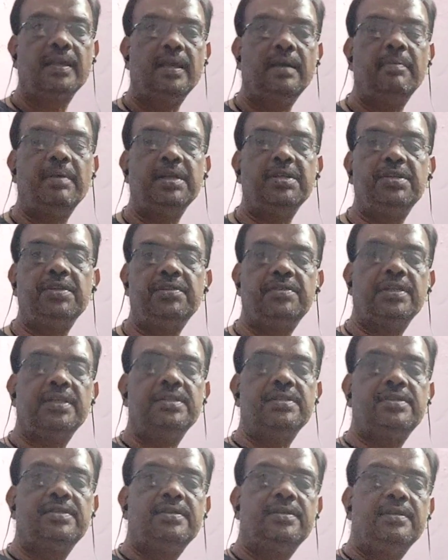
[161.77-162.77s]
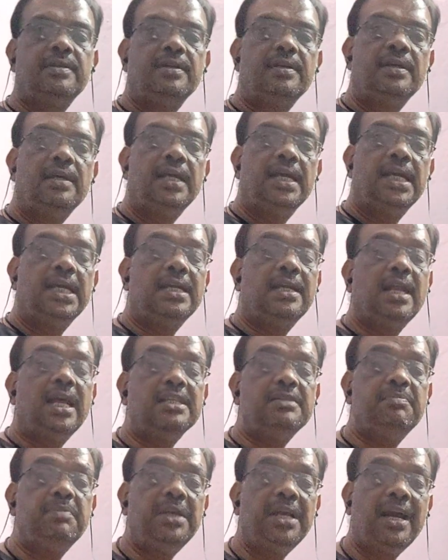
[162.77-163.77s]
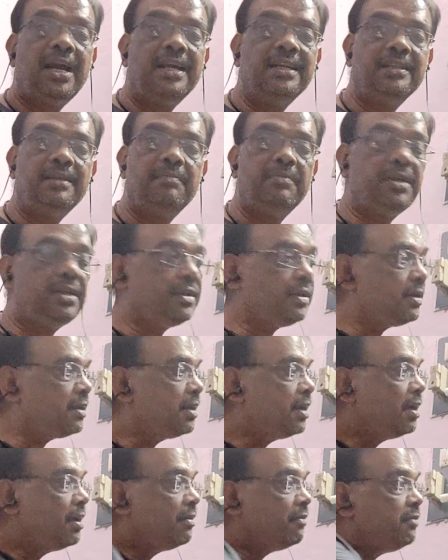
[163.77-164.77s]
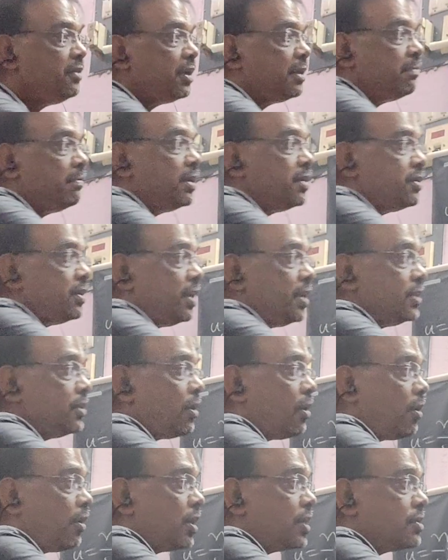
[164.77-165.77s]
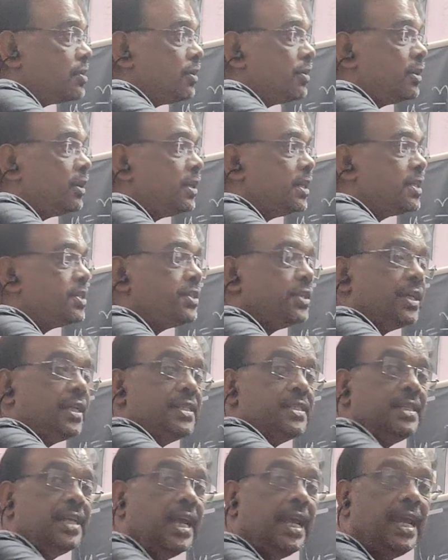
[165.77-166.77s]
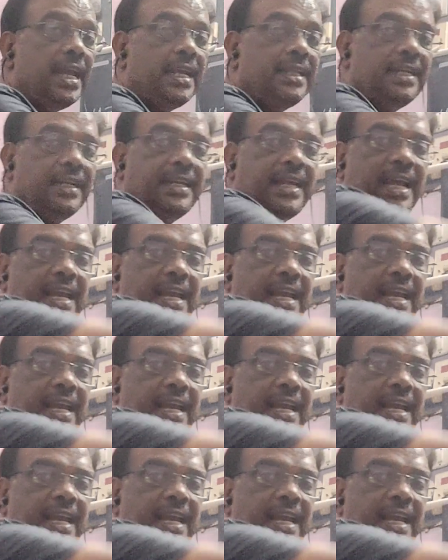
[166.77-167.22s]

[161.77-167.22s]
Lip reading: Image distance. It lies behind the mirror. We are measuring the horizontal distance in the